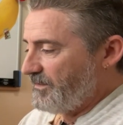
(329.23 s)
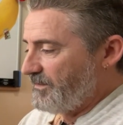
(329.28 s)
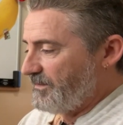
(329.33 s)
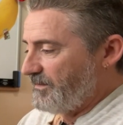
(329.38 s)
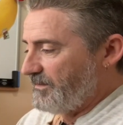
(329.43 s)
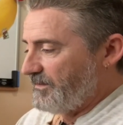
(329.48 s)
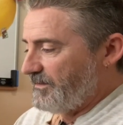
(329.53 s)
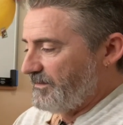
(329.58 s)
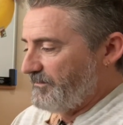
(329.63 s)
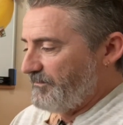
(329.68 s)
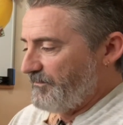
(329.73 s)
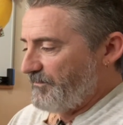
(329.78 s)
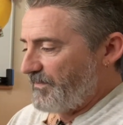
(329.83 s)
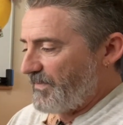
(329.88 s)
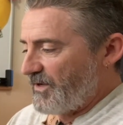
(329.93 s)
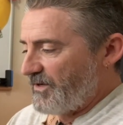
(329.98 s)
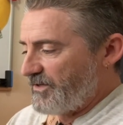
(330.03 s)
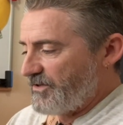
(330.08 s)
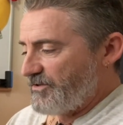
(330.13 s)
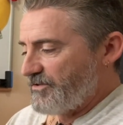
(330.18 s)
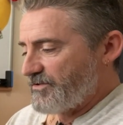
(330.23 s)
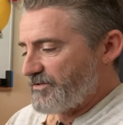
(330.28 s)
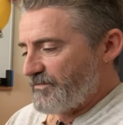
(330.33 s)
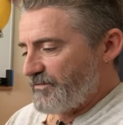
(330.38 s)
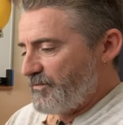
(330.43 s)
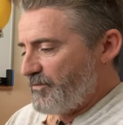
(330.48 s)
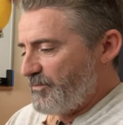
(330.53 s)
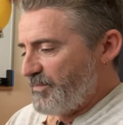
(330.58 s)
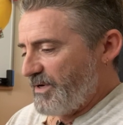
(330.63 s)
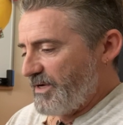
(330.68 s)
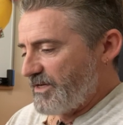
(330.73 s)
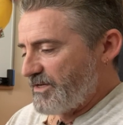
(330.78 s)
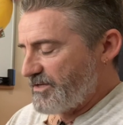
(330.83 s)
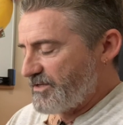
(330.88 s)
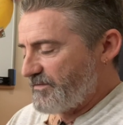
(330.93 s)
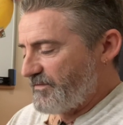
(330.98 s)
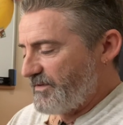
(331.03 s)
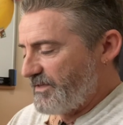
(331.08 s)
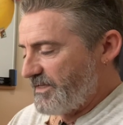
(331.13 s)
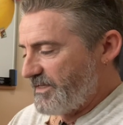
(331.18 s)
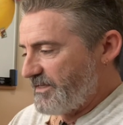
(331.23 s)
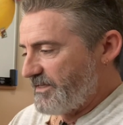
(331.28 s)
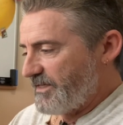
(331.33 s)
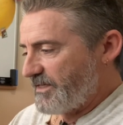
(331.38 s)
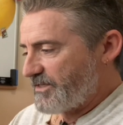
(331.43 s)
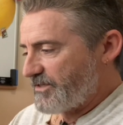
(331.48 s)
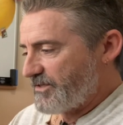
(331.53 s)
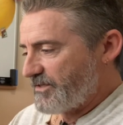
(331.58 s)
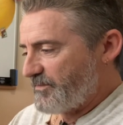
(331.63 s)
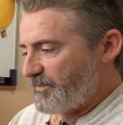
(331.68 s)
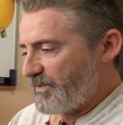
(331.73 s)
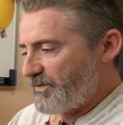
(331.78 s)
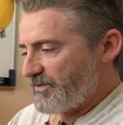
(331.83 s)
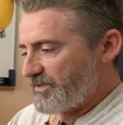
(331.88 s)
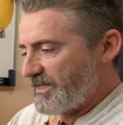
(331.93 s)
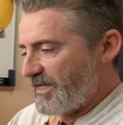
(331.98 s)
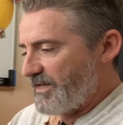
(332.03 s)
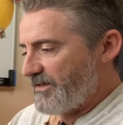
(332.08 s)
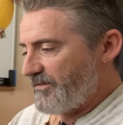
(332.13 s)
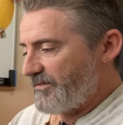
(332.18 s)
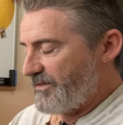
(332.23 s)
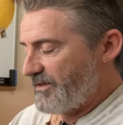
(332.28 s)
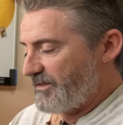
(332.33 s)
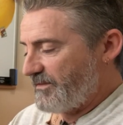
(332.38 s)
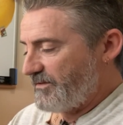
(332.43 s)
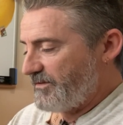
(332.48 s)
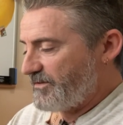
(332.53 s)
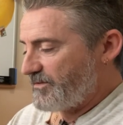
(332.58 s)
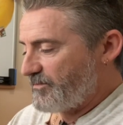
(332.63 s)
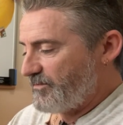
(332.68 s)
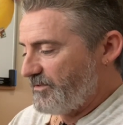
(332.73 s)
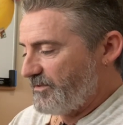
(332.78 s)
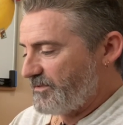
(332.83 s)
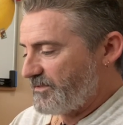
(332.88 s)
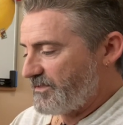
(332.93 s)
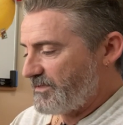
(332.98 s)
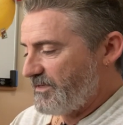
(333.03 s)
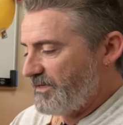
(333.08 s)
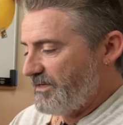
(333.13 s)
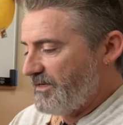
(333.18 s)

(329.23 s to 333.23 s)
I used 4 pages for the index just because of how thick this was.